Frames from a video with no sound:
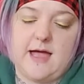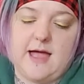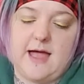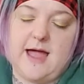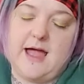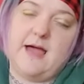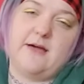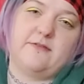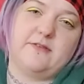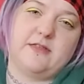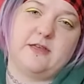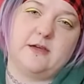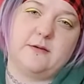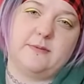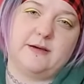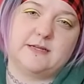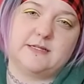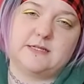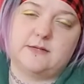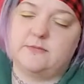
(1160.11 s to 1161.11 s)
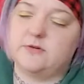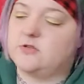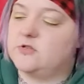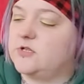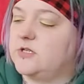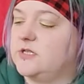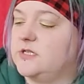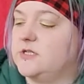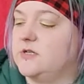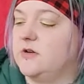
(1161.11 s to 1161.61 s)
I have a thing about
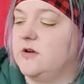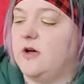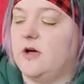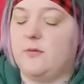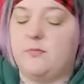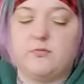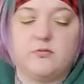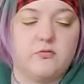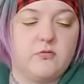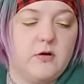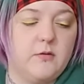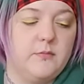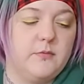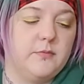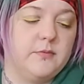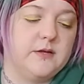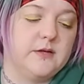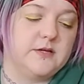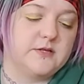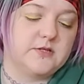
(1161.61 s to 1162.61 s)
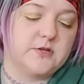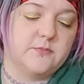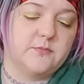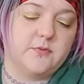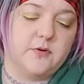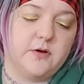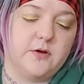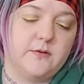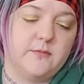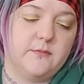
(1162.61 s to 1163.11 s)
symmetry, so I'll probably at some
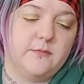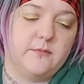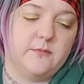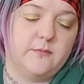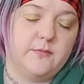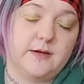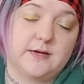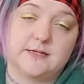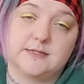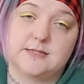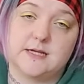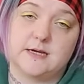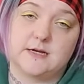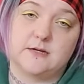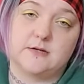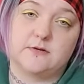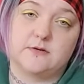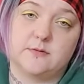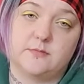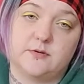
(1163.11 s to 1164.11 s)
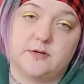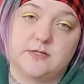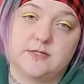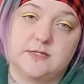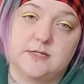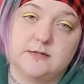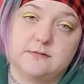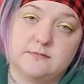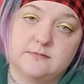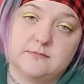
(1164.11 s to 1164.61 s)
point make a secondary
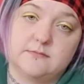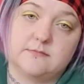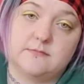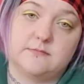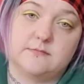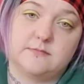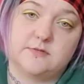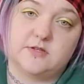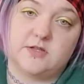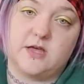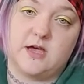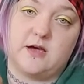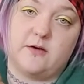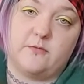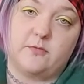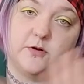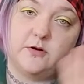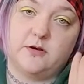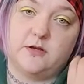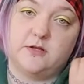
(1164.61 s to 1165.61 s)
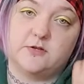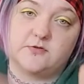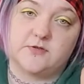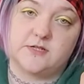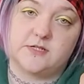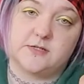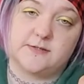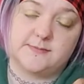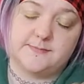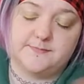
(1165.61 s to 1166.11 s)
bracelet so that I have one on each
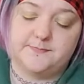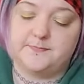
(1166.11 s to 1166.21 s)
wrist.